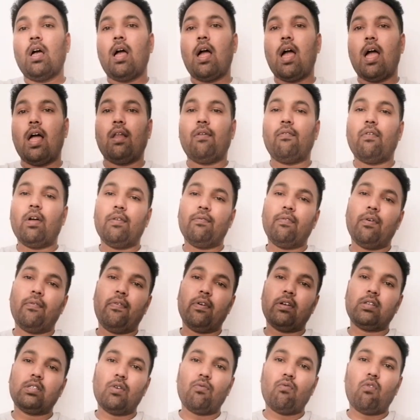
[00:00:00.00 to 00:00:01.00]
And when we
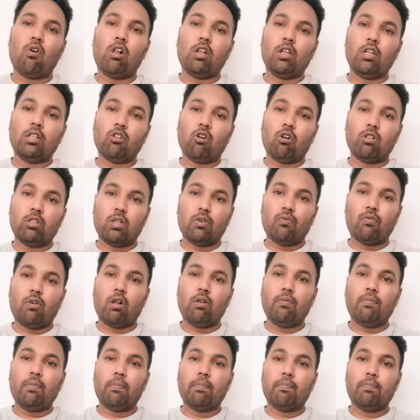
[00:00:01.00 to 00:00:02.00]
fix the wall on the
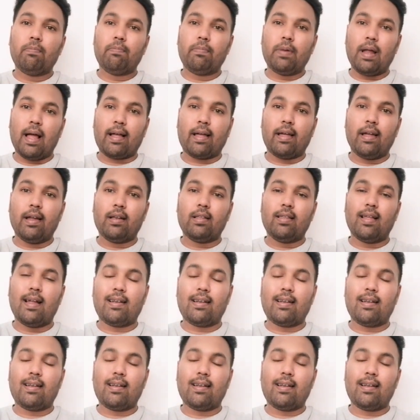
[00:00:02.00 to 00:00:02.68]
wall bracket,